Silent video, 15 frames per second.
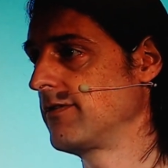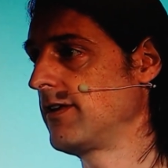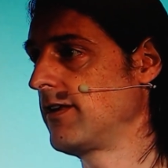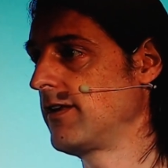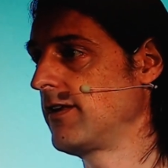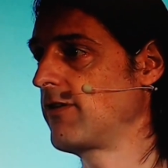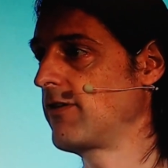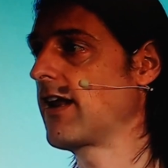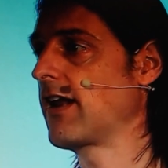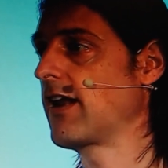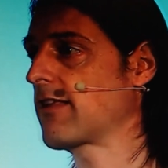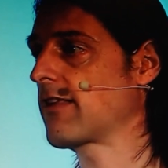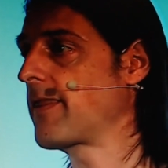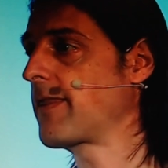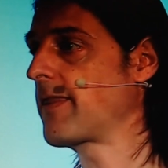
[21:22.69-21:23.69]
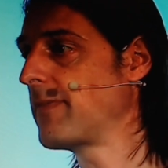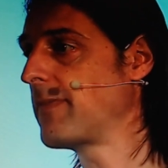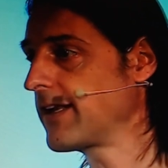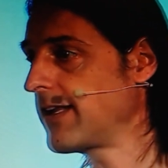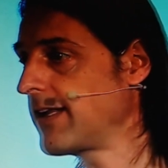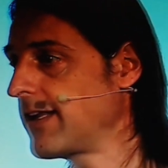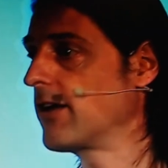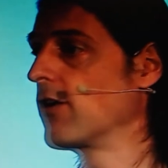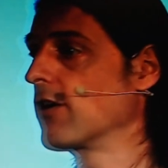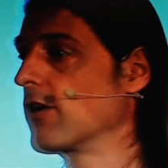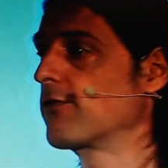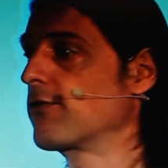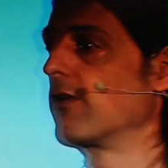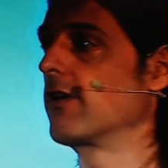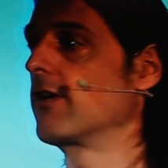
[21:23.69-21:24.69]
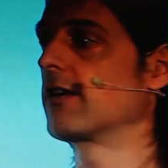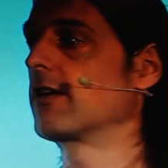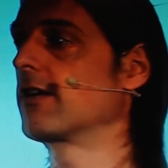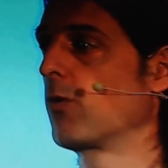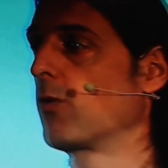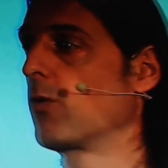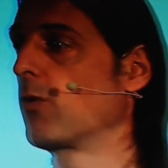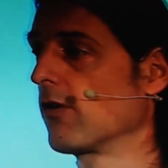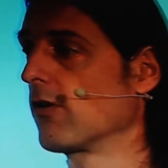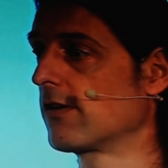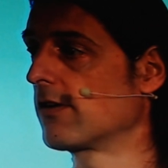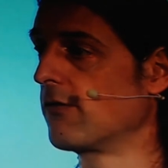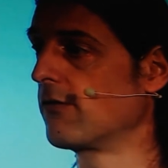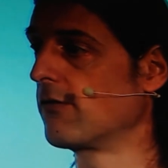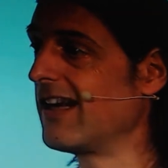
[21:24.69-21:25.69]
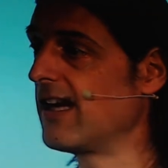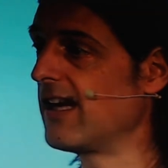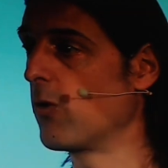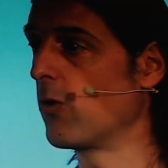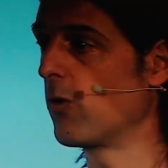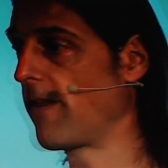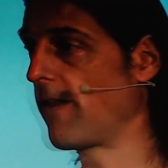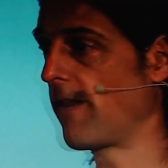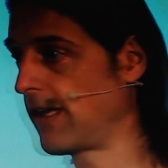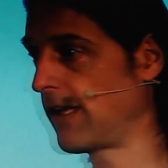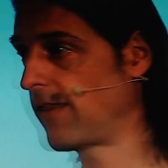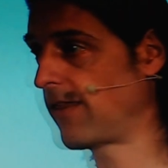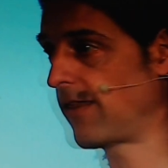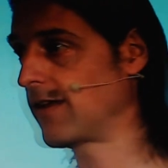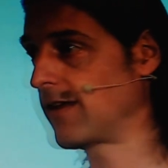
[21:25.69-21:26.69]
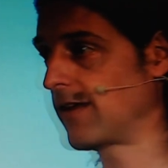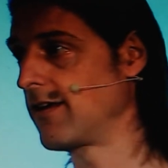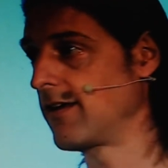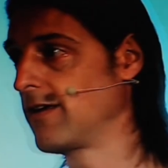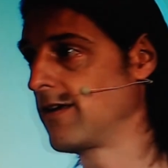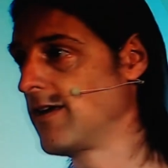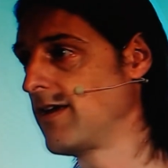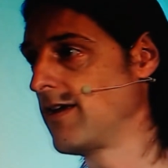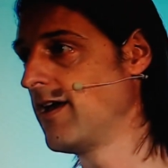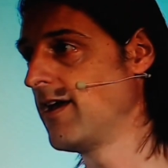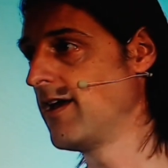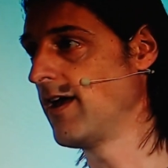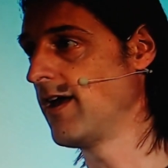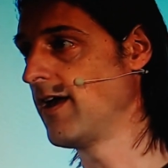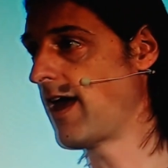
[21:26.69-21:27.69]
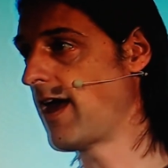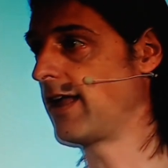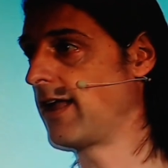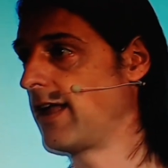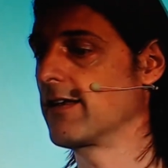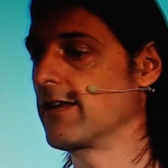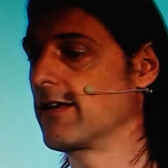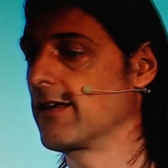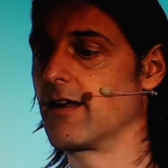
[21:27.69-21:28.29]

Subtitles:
He realized that the money he got for it was not really worth anything, and